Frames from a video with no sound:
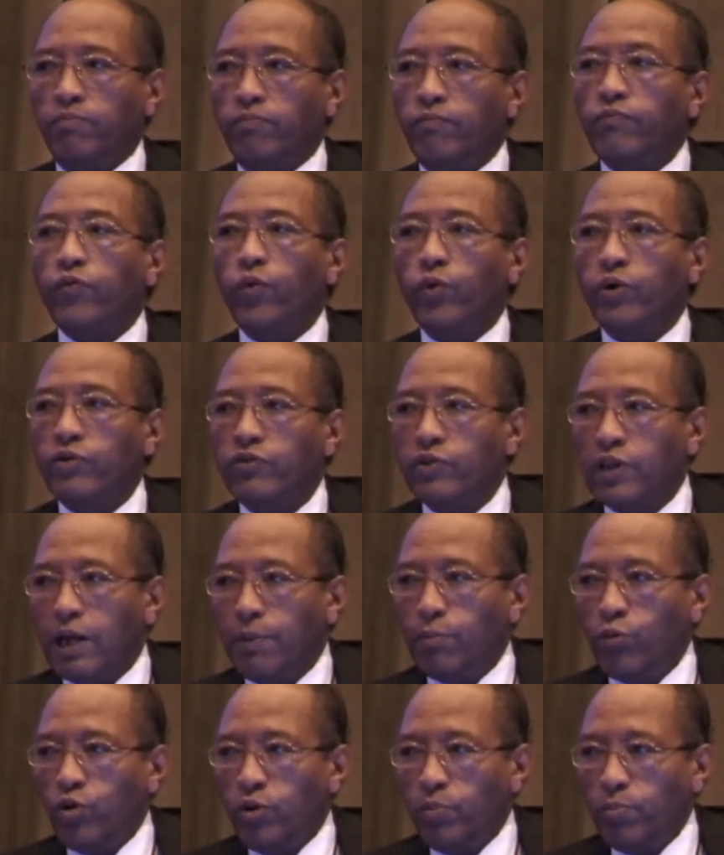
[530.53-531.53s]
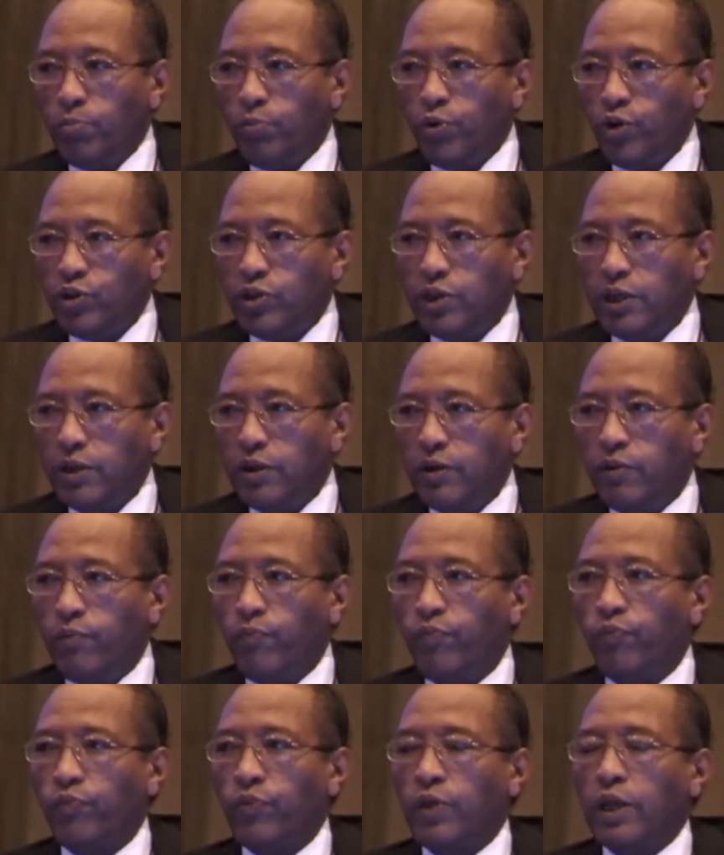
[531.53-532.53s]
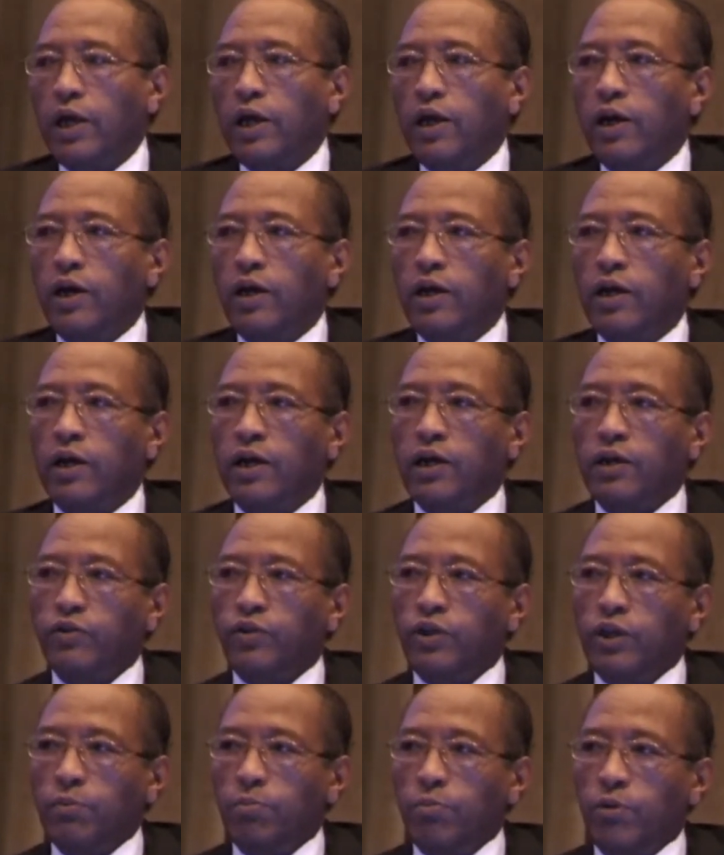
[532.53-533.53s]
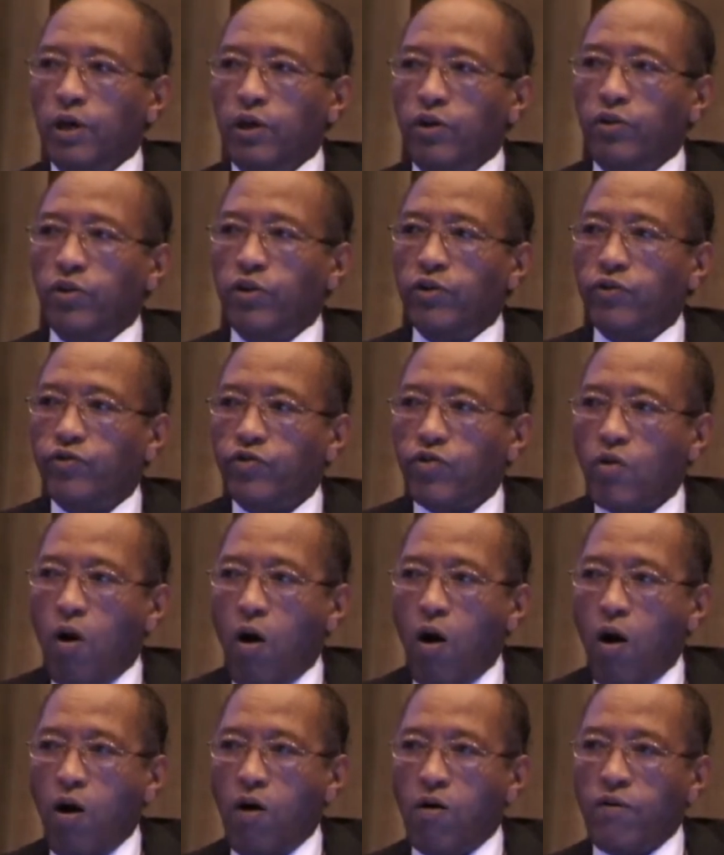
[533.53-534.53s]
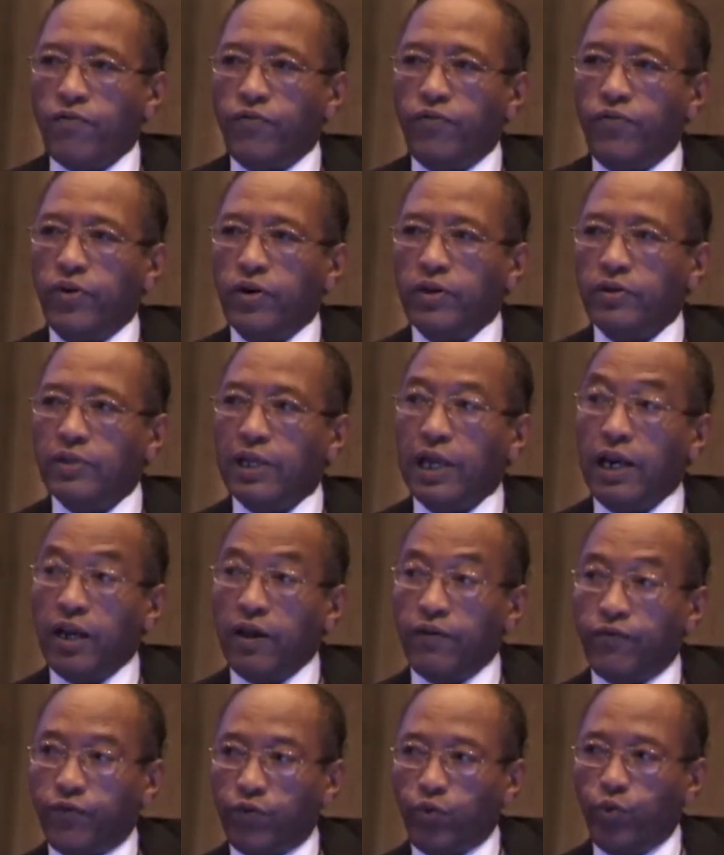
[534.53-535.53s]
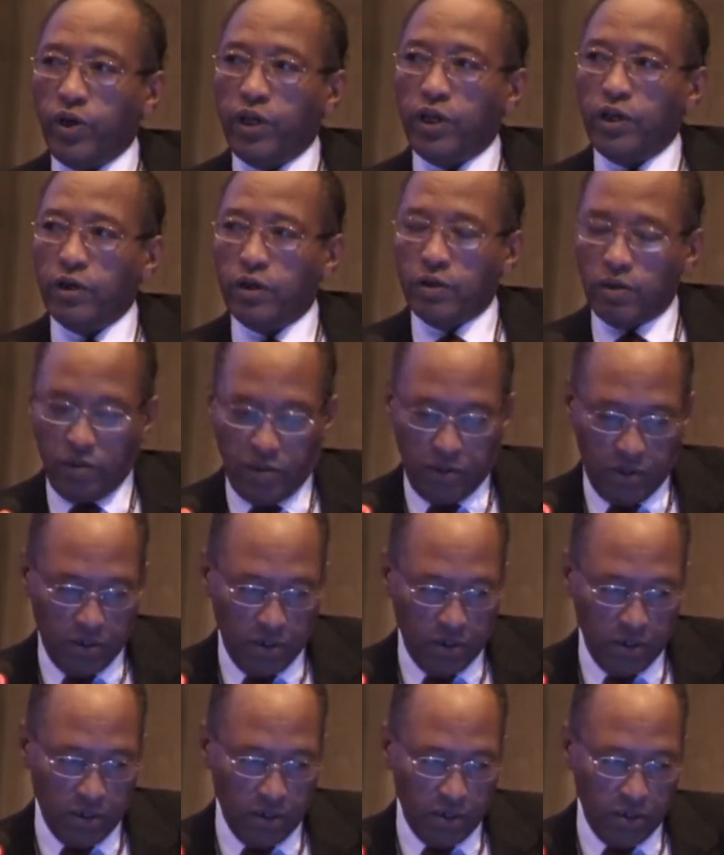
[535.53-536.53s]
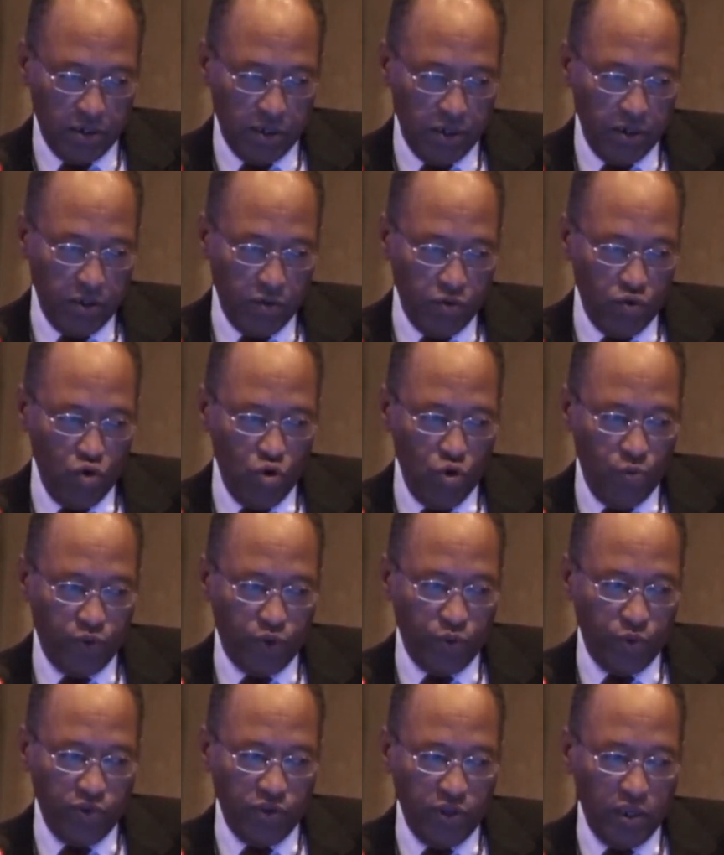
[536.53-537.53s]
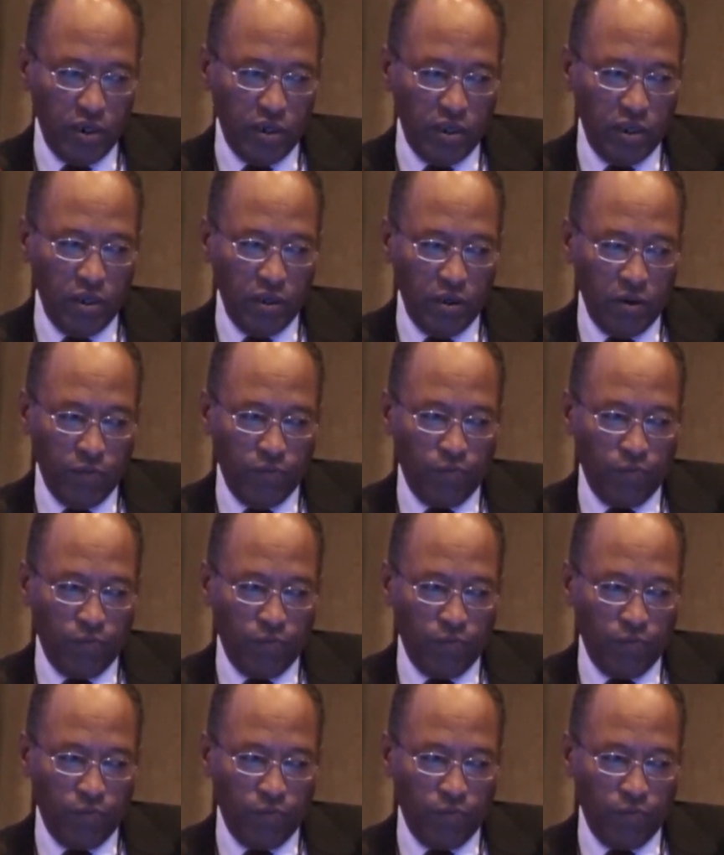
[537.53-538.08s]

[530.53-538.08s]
For example, in Britain, the emergence of the left-wing groups within the